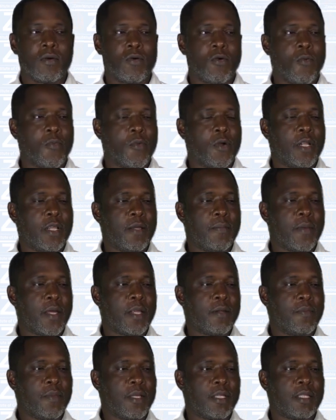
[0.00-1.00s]
commonly
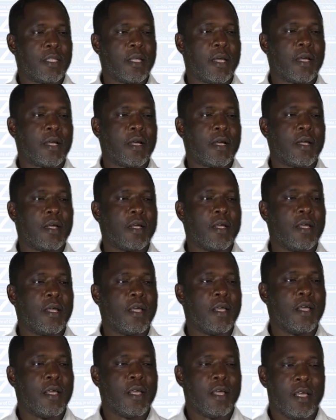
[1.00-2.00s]
made mistake
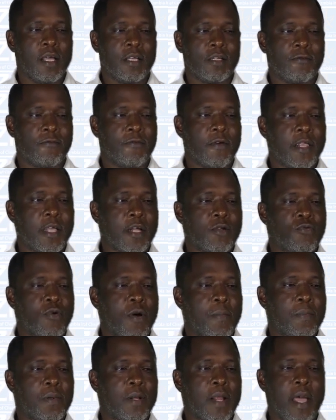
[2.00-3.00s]
is failure to
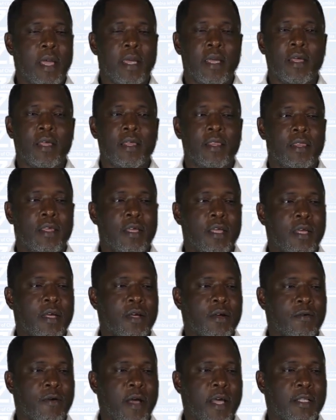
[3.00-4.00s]
apply the
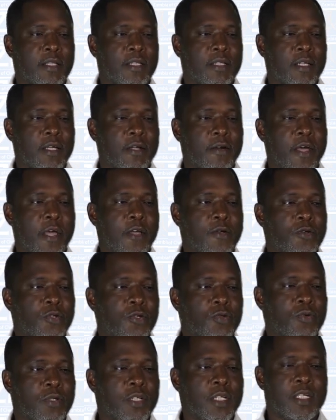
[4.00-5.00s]
criteria
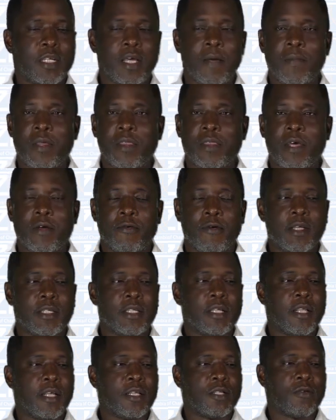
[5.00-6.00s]
used to determine the
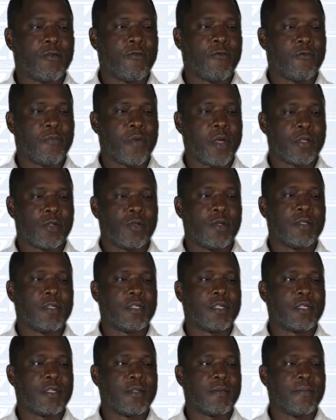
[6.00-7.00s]
residence of
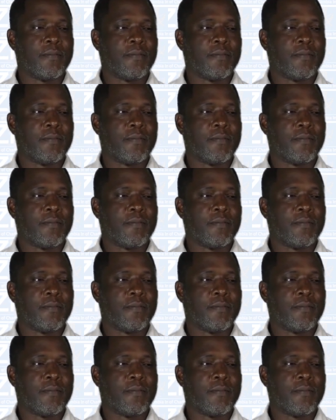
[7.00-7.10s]
persons.